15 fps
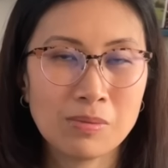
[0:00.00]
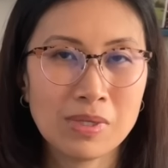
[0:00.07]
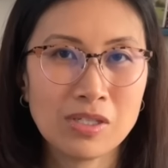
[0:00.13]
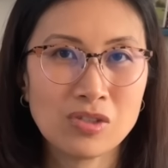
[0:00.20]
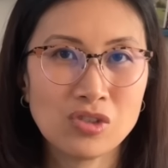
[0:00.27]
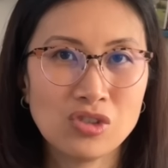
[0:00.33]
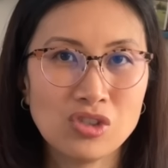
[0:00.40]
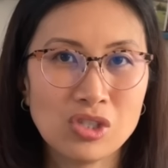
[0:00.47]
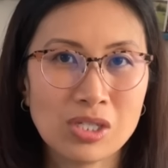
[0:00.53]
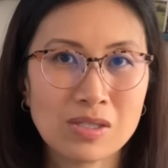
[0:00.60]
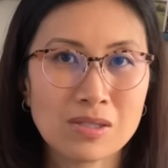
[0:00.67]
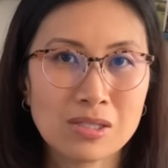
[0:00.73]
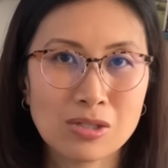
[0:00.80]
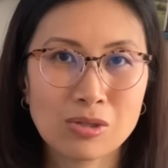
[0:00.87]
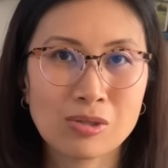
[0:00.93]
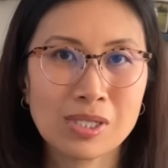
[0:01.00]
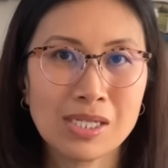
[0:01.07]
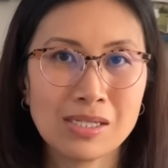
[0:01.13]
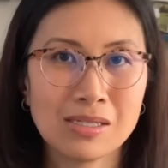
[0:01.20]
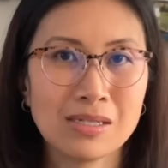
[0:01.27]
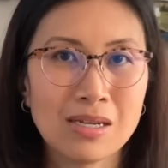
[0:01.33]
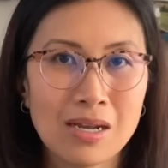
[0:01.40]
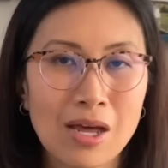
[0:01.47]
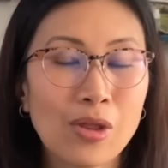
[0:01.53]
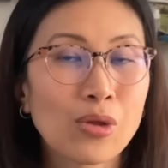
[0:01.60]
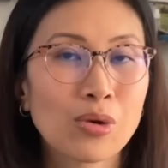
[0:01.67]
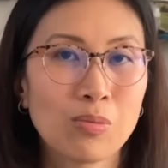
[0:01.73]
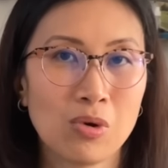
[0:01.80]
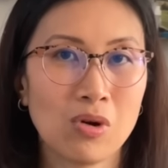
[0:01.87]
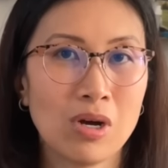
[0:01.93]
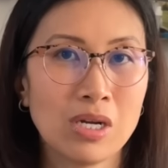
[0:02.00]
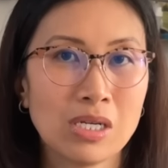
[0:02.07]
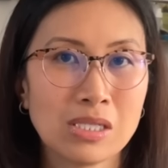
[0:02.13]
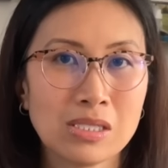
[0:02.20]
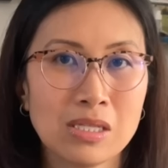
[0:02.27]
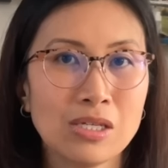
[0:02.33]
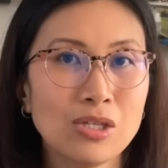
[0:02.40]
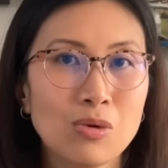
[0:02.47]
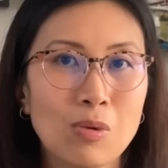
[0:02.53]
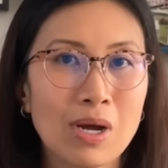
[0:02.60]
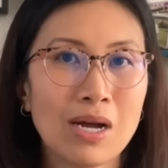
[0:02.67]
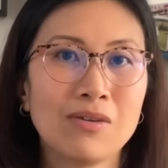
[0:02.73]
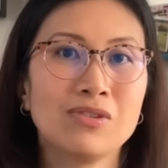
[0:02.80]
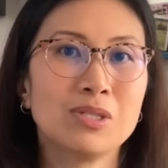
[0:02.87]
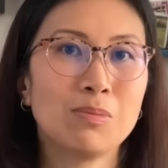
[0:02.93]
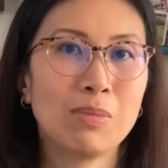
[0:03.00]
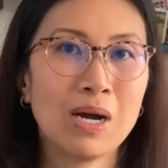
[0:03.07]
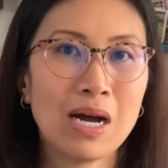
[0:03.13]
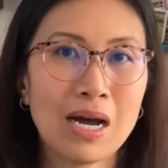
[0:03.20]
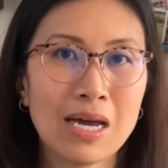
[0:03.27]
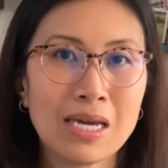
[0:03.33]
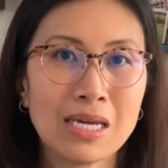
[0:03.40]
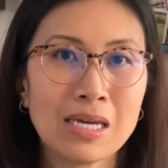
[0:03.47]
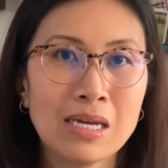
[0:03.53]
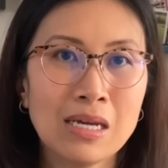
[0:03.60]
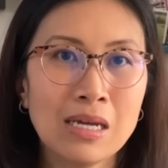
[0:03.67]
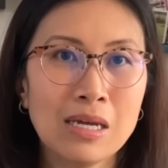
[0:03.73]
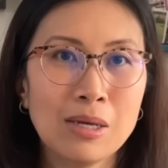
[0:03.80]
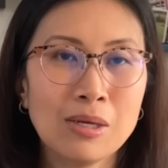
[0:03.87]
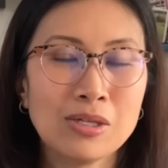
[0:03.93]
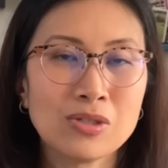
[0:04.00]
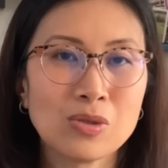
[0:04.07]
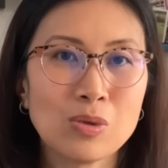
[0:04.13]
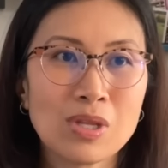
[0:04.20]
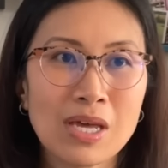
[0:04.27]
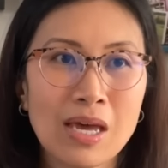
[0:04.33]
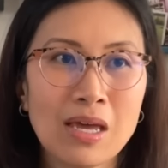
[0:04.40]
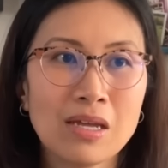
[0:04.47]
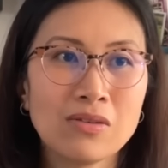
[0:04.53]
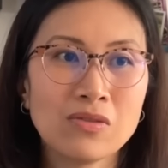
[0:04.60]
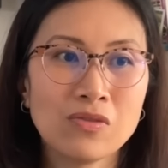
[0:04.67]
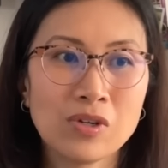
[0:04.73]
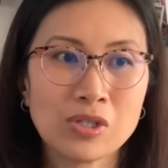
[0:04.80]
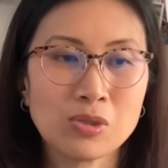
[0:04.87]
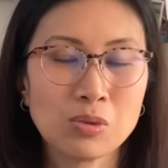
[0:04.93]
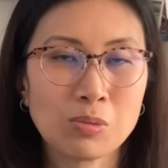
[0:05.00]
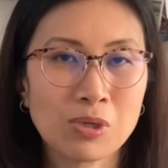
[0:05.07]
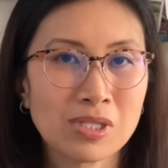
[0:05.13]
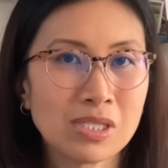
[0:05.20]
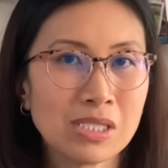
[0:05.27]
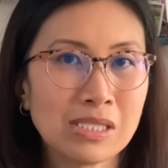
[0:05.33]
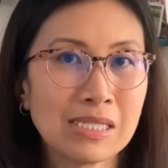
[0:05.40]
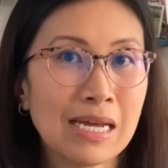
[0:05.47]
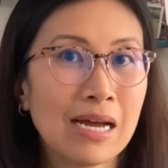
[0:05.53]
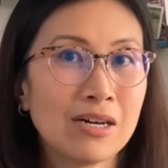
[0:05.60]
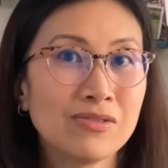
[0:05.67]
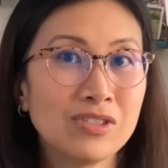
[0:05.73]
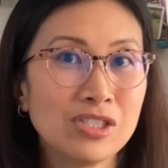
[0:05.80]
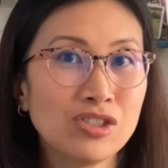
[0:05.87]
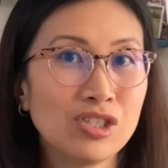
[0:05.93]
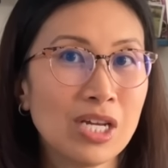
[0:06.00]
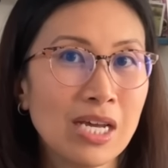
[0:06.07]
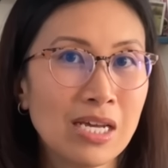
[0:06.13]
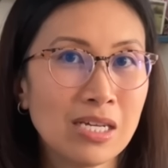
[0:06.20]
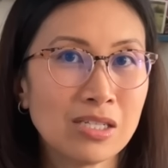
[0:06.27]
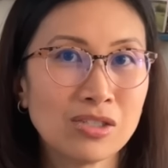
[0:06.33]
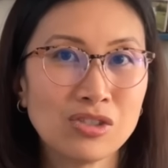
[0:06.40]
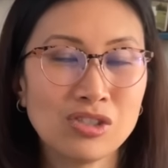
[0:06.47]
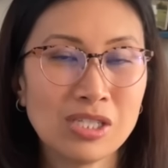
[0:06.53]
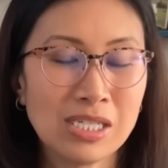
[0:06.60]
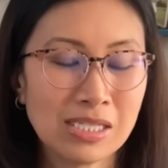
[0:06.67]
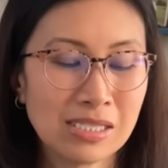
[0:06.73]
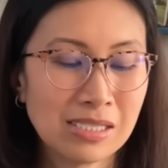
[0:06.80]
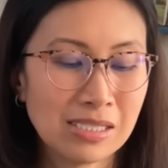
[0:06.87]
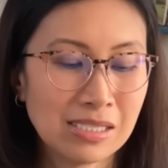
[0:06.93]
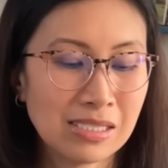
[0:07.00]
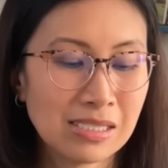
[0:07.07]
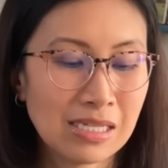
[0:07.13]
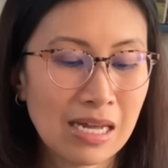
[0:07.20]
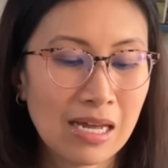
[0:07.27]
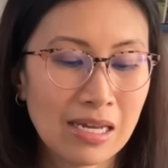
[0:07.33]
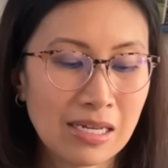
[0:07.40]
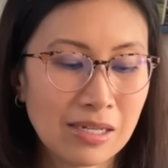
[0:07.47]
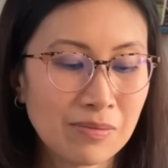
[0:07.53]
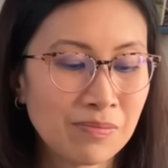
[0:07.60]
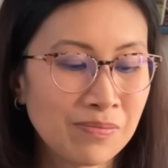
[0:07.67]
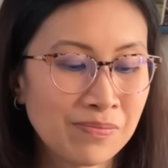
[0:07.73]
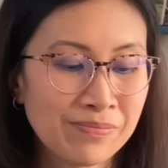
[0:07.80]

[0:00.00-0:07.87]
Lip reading: It's just created another product that you have to buy so that Ferris Wheel Press doesn't have to change its design.